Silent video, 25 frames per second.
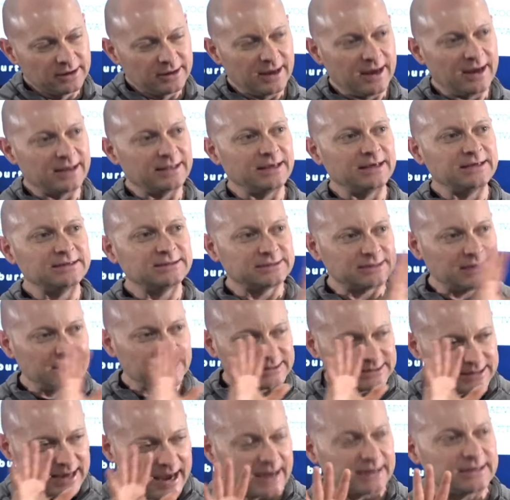And the
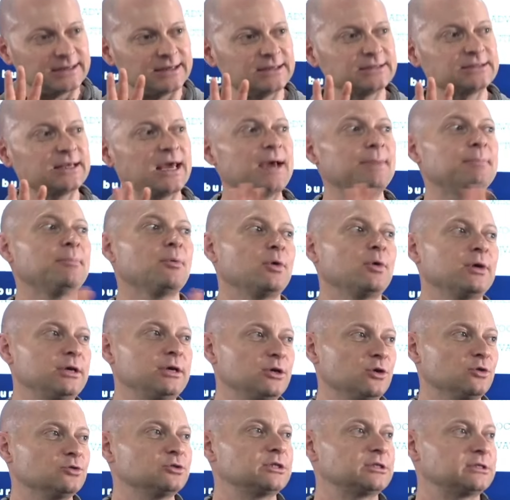exact example he
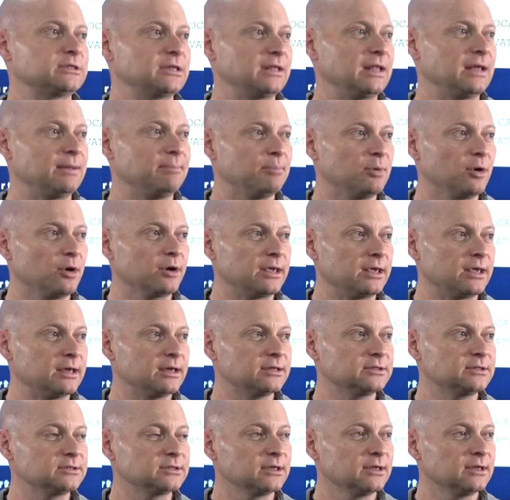uses in that book
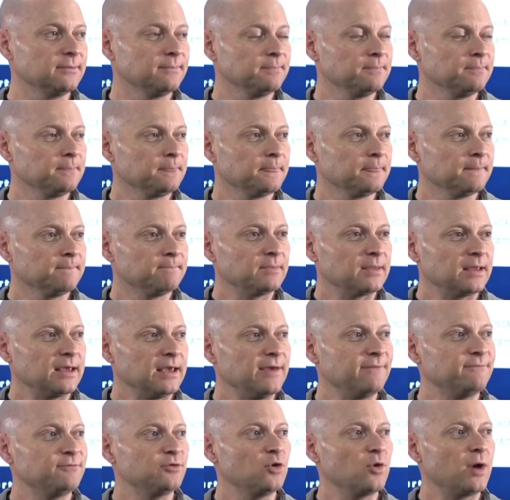is
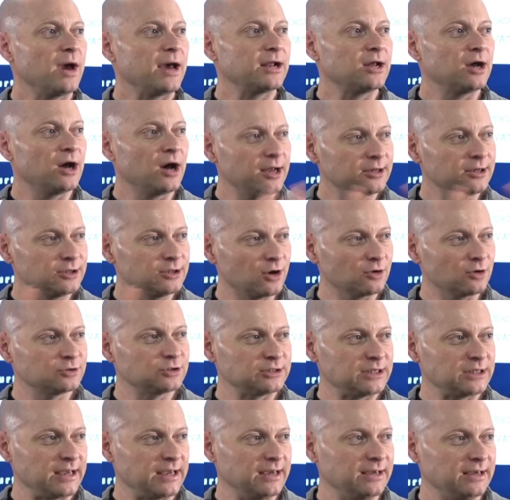if you had a hot dog
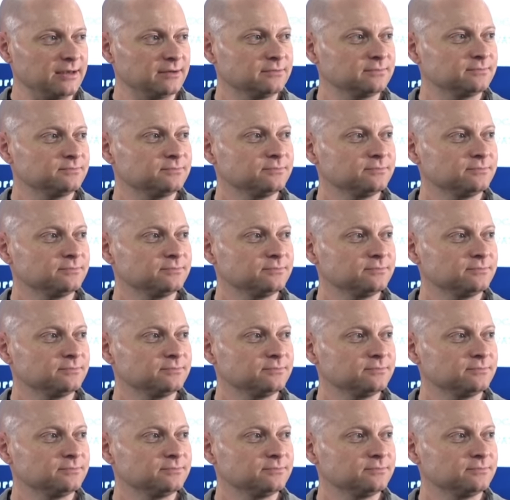stand,